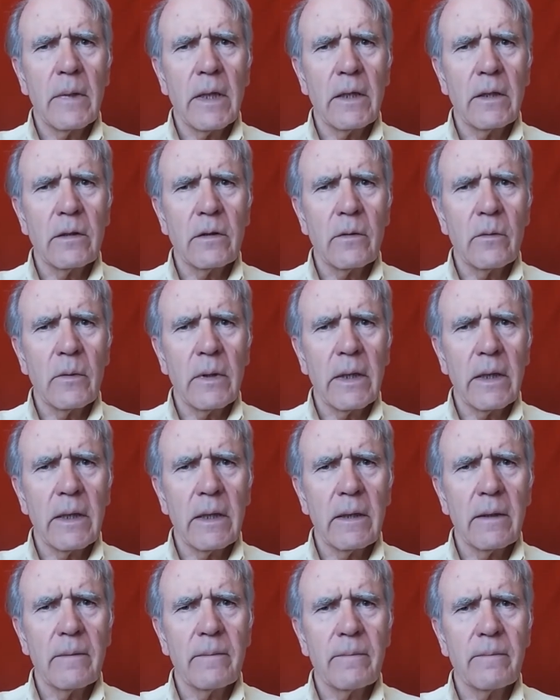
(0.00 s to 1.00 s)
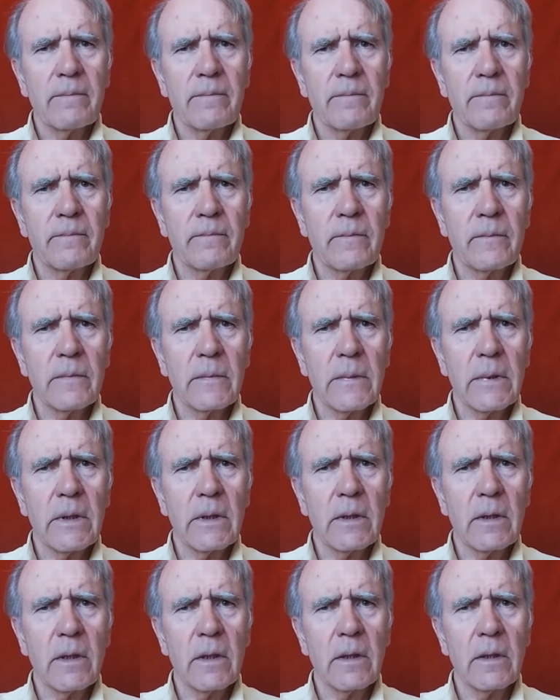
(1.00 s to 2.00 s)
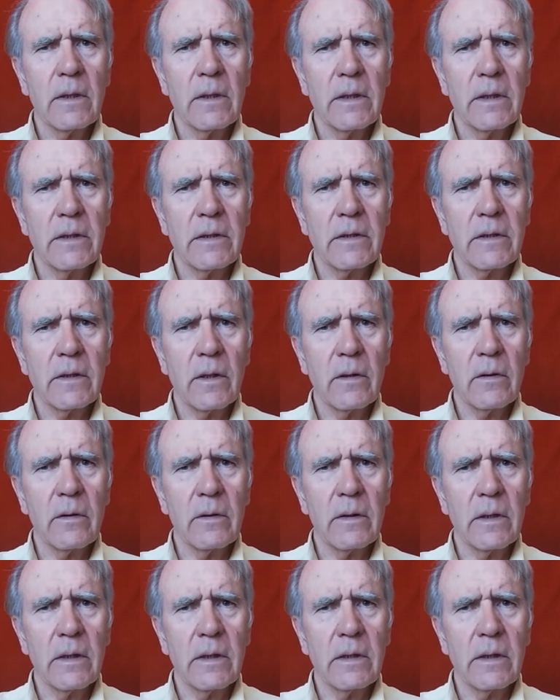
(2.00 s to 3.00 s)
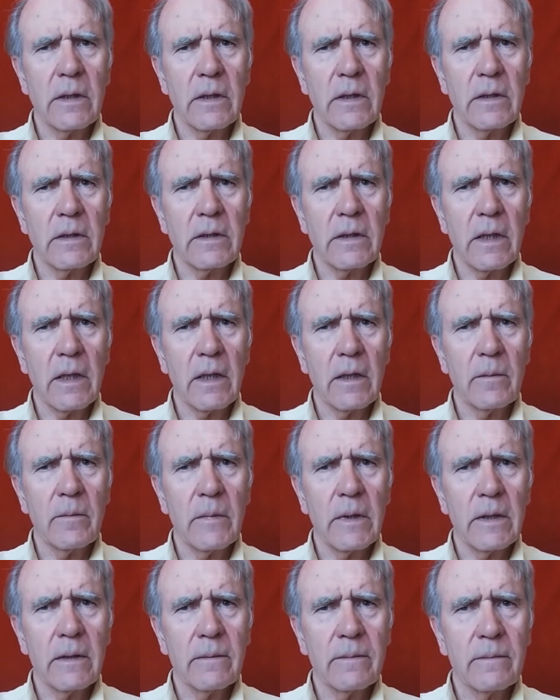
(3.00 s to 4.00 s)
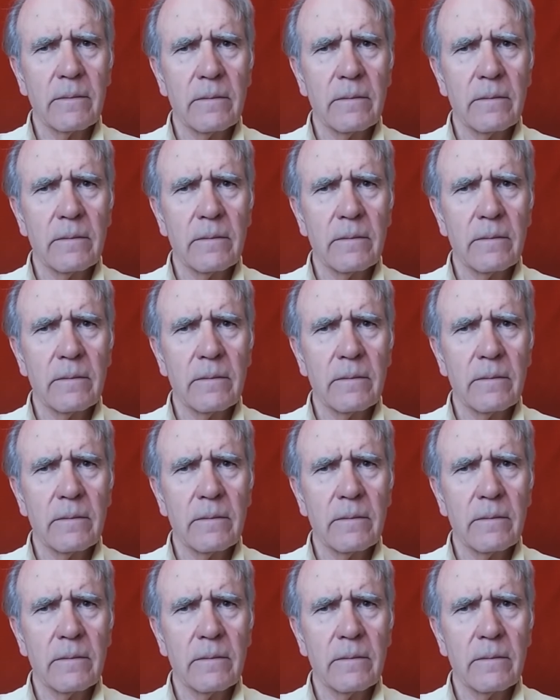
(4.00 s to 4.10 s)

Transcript: by the way, only saw in his time.